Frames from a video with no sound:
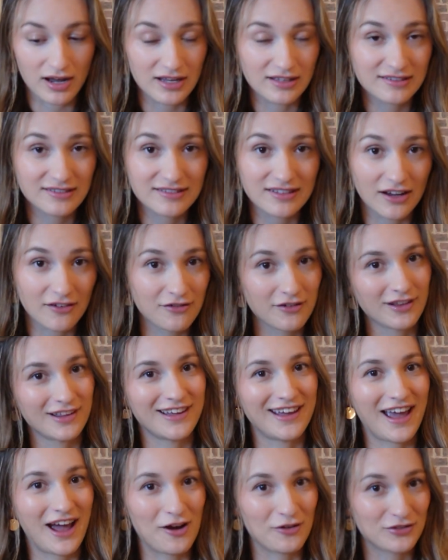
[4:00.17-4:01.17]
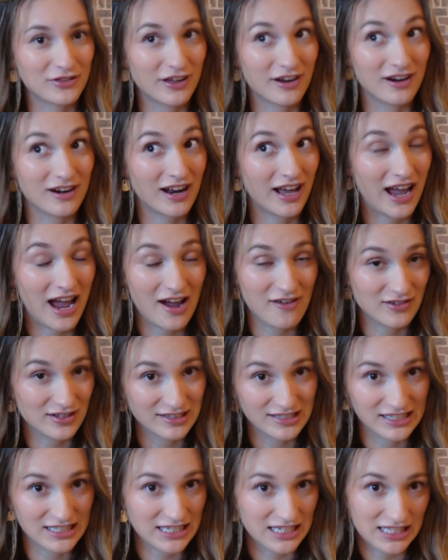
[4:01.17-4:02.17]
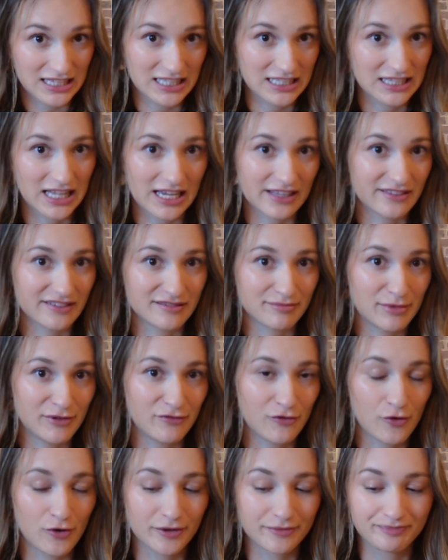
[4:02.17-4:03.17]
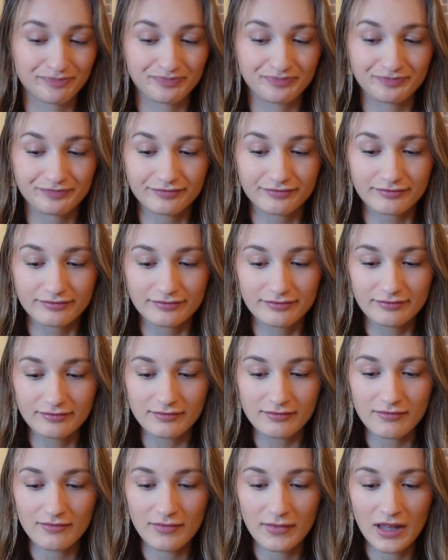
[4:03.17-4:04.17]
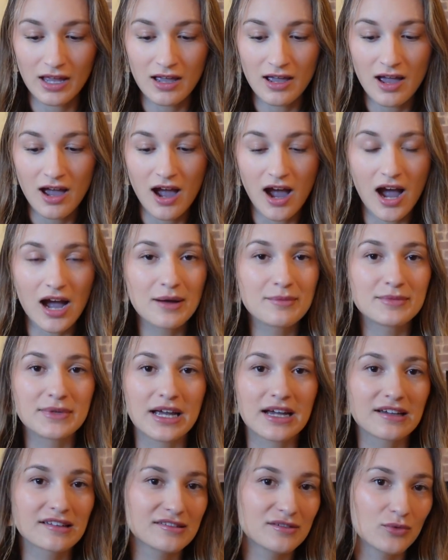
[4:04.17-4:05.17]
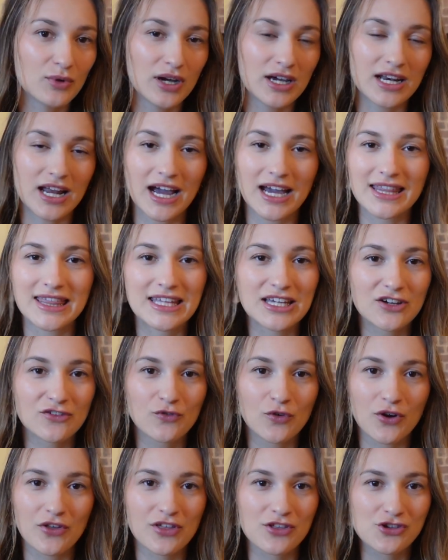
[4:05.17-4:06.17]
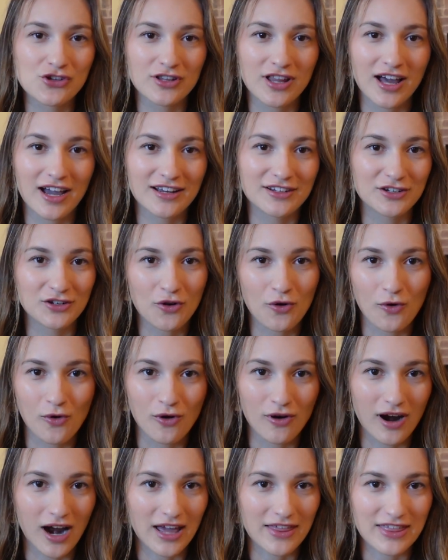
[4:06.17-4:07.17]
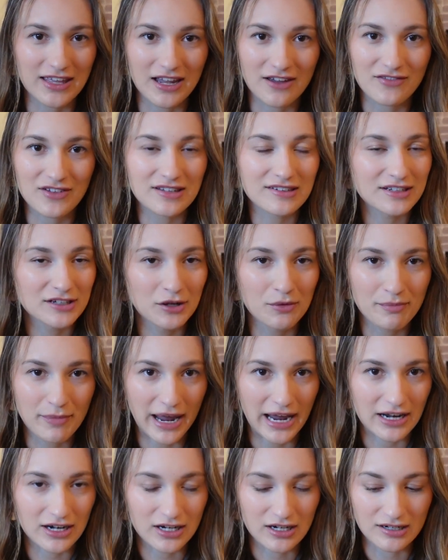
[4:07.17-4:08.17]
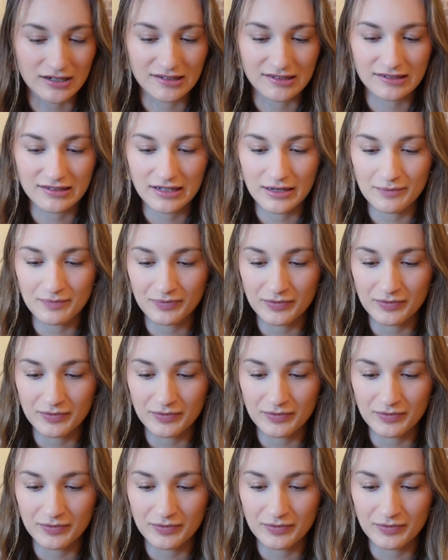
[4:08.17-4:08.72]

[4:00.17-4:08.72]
it's definitely out there, and I haven't seen anything like this before. Up next, when I think of 4th of July decor, I think of these little banners,